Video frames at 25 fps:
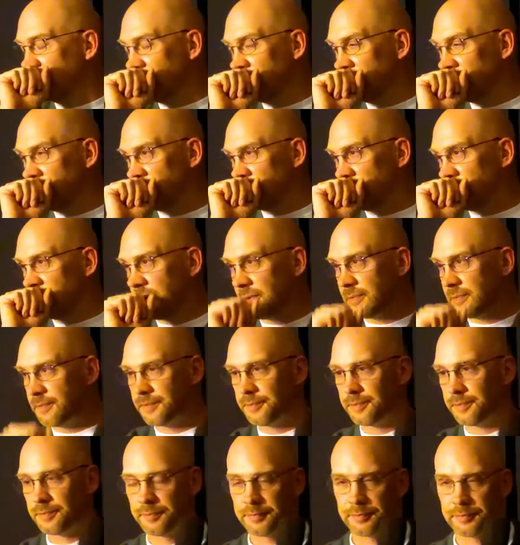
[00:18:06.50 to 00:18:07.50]

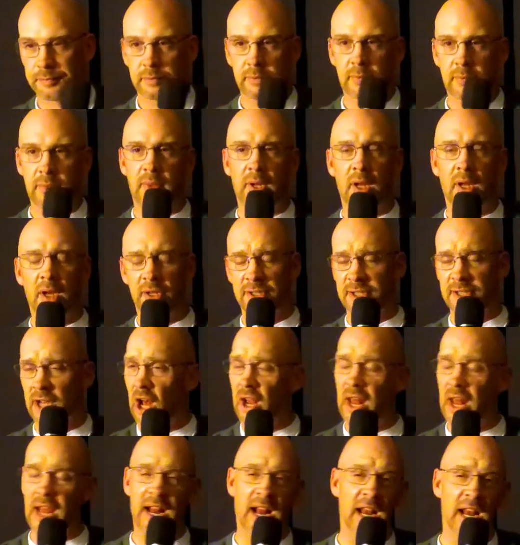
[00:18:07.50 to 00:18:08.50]
Because
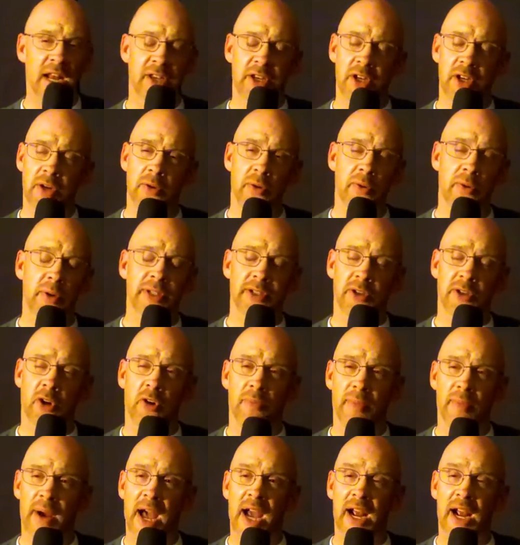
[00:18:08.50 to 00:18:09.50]
all I got to do is
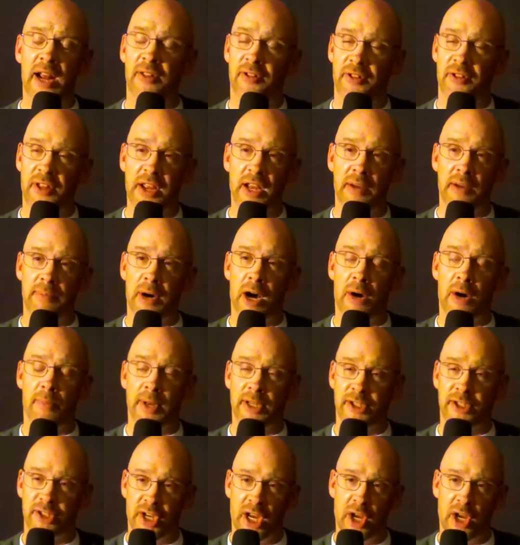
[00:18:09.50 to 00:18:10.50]
go back and think about
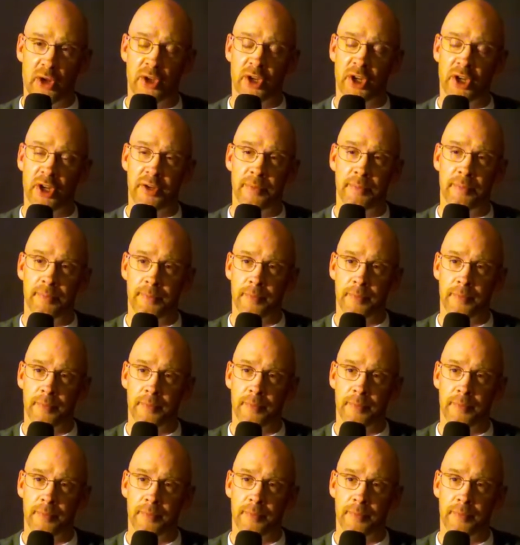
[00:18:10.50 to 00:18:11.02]
my childhood.